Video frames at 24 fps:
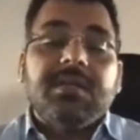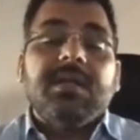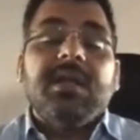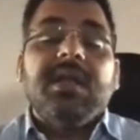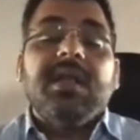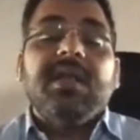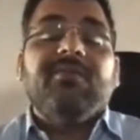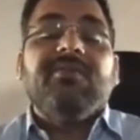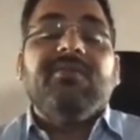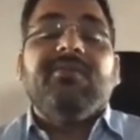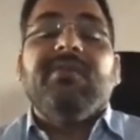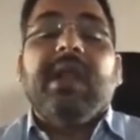
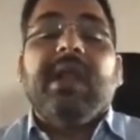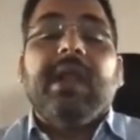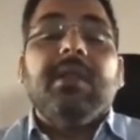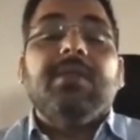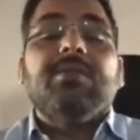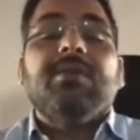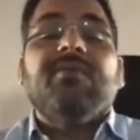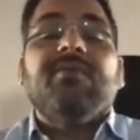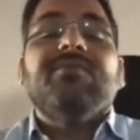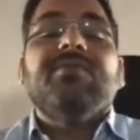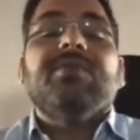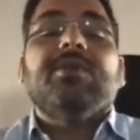It's a
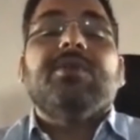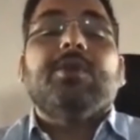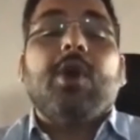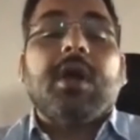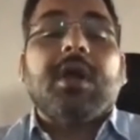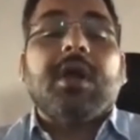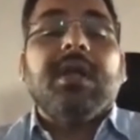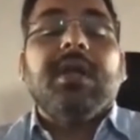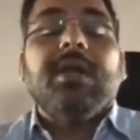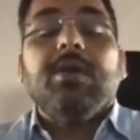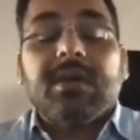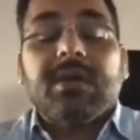digital
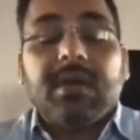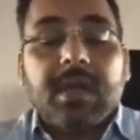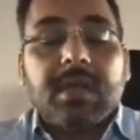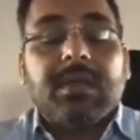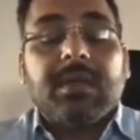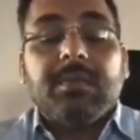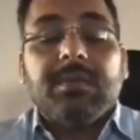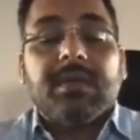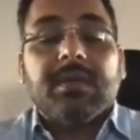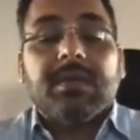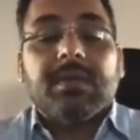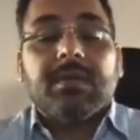equivalence of
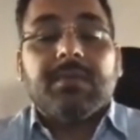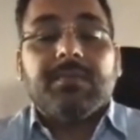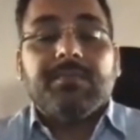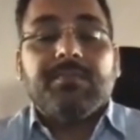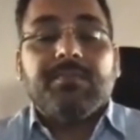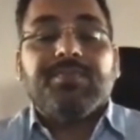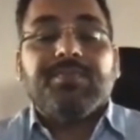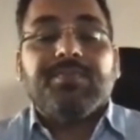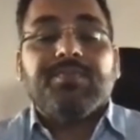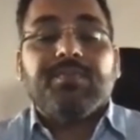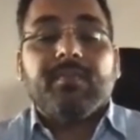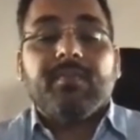stalking your
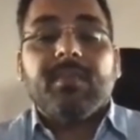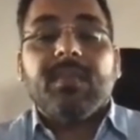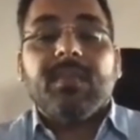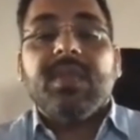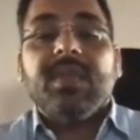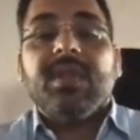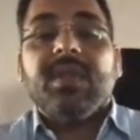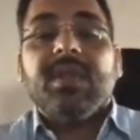customers,